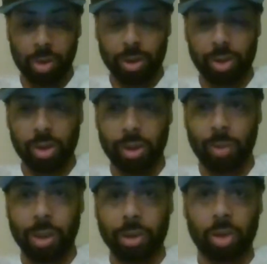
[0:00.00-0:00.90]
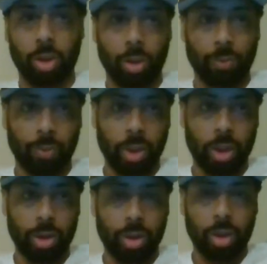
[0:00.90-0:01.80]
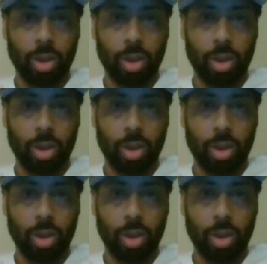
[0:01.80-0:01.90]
So she says, "I'm not your girlfriend.